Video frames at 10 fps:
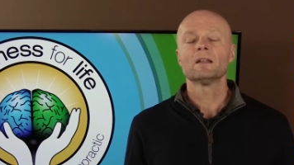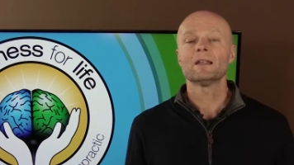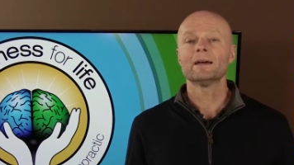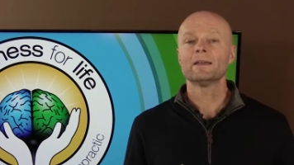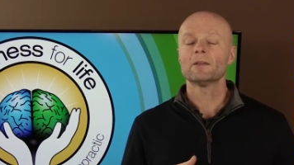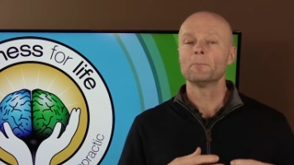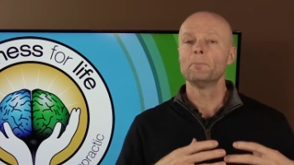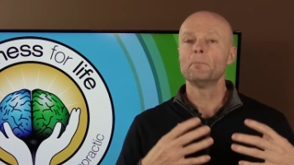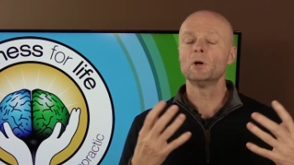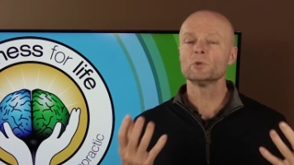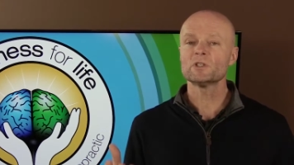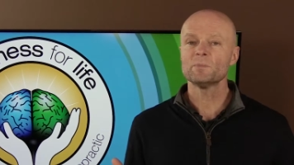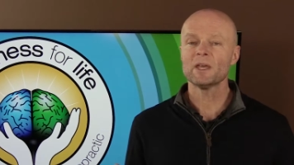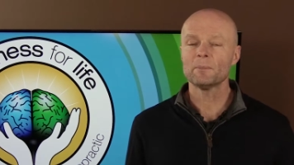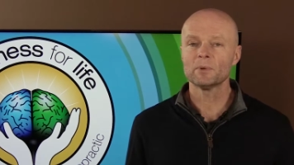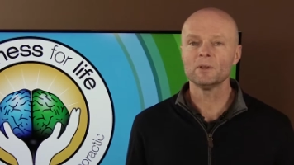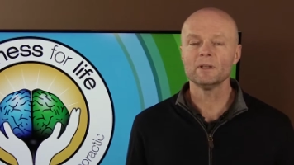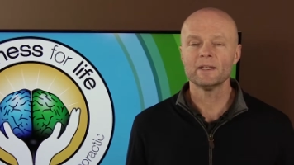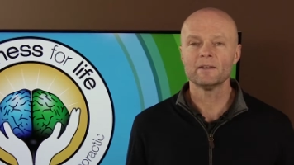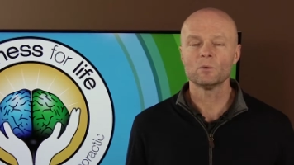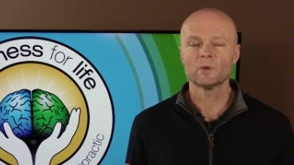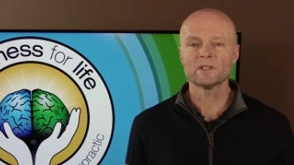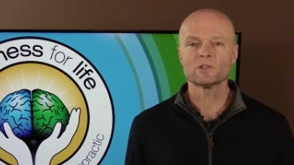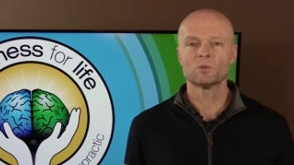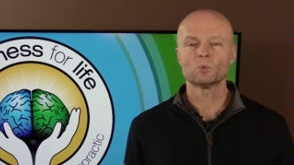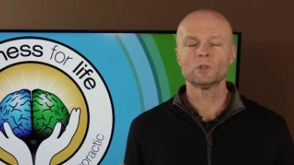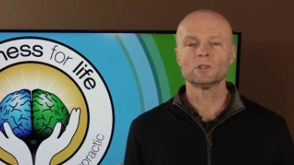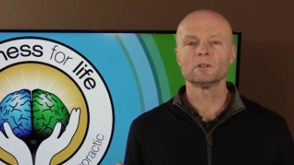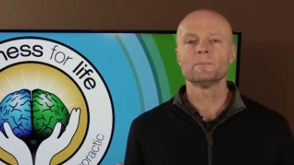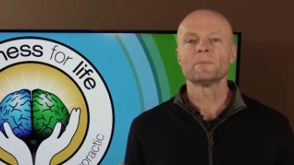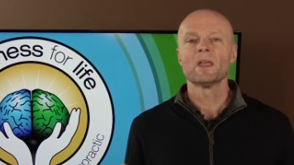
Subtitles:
like most people in the Western world,